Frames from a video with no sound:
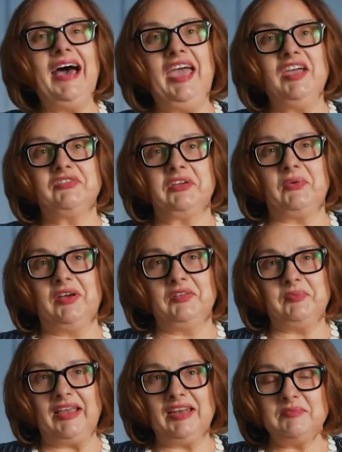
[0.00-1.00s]
Hi
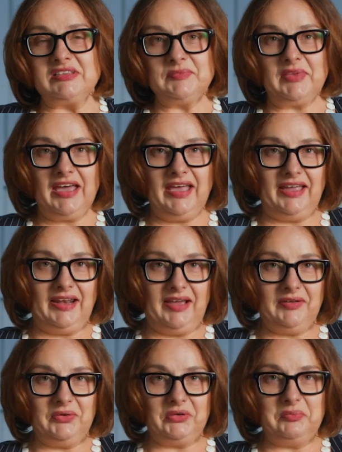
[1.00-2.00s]
everyone, my name is
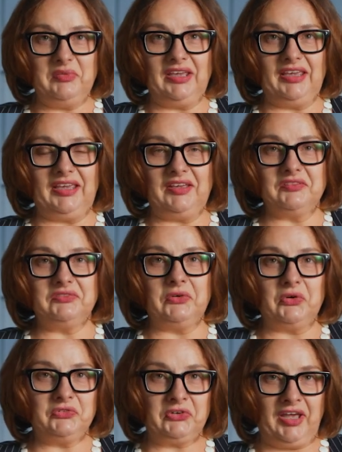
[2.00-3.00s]
Mihaela or Miki
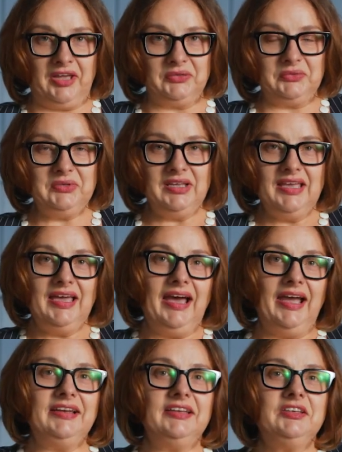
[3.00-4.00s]
Vorvoreanu.
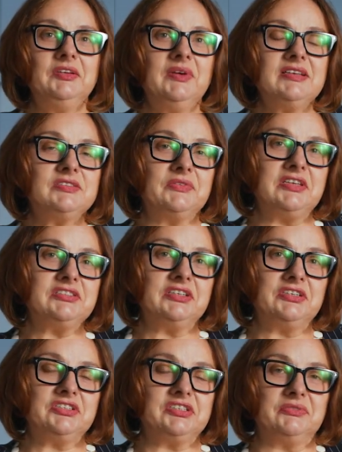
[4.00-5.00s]
I lead UX
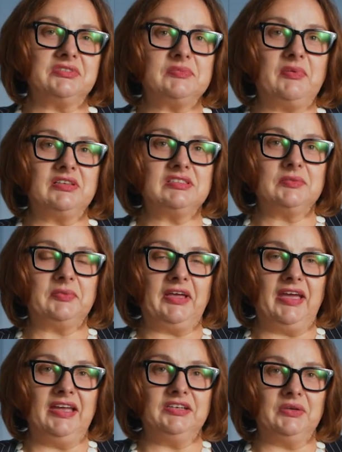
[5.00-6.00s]
research and responsible
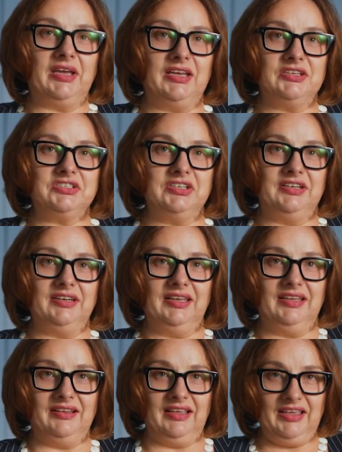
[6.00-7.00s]
AI education
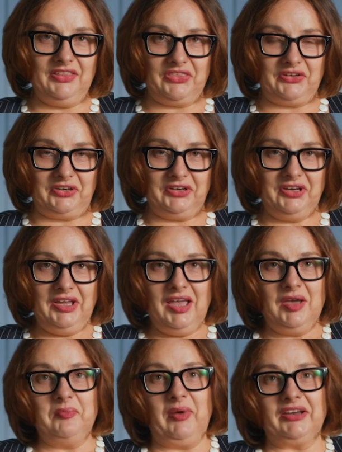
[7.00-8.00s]
in Aether,
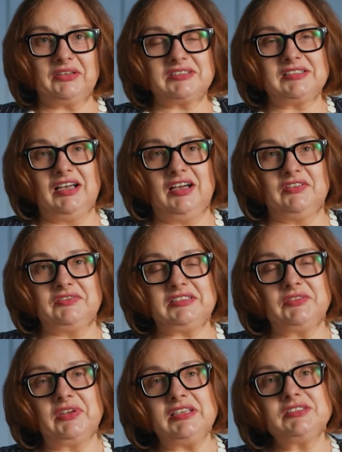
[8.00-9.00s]

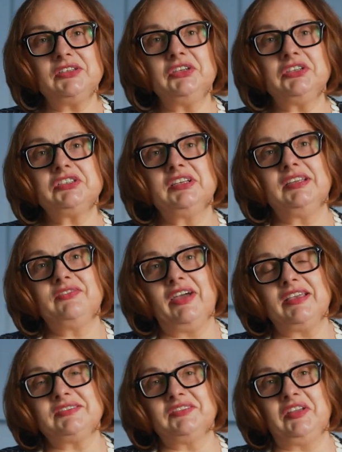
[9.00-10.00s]
Microsoft's research and
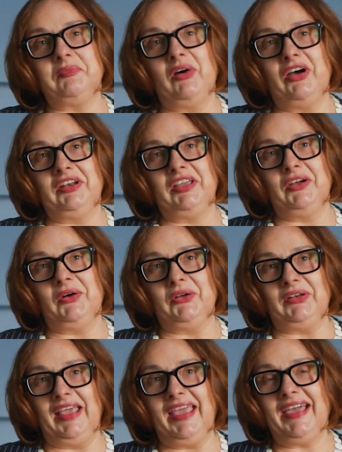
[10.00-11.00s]
advisory body
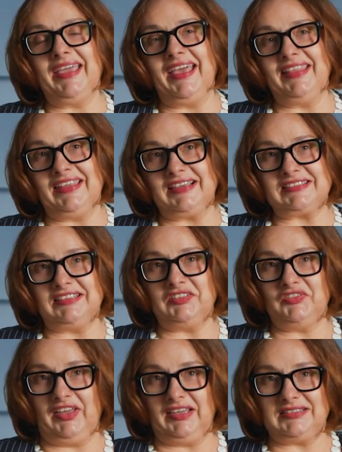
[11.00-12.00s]
on AI ethics and
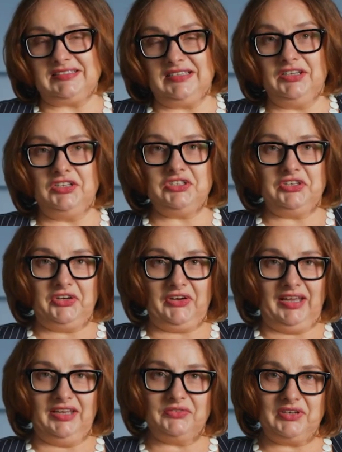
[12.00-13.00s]
effects in
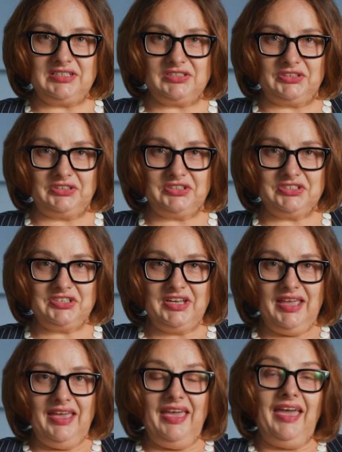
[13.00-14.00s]
engineering and research.
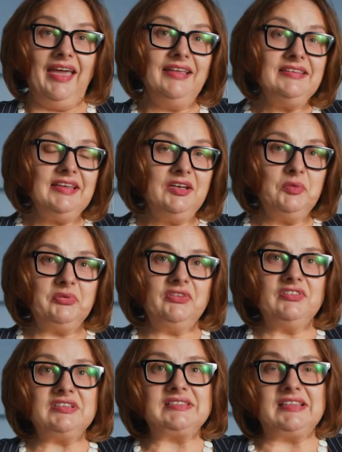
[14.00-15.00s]
And in a
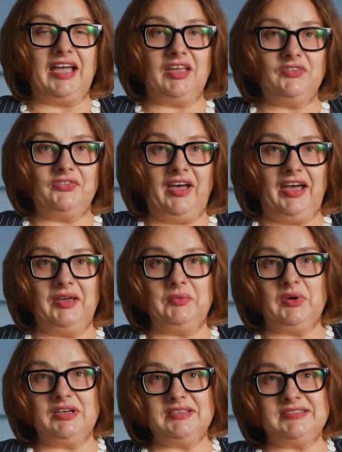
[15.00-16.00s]
previous life, I
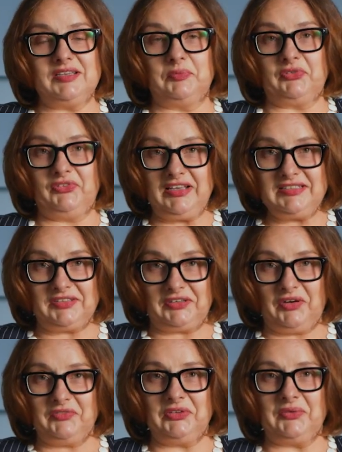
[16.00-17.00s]
was a professor
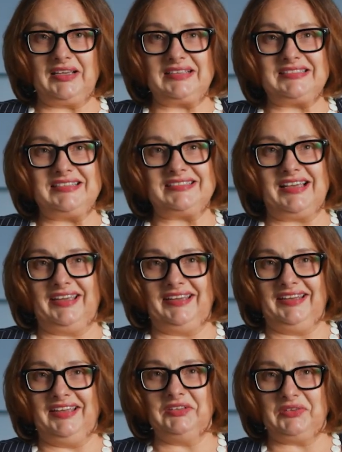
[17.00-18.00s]
of UX
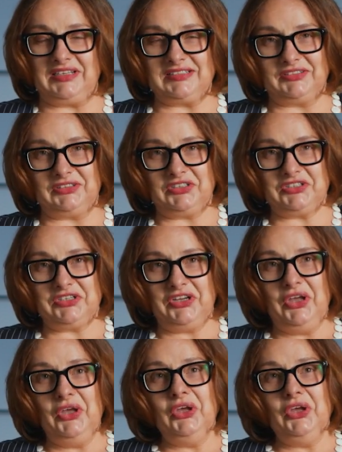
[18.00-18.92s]
design and research.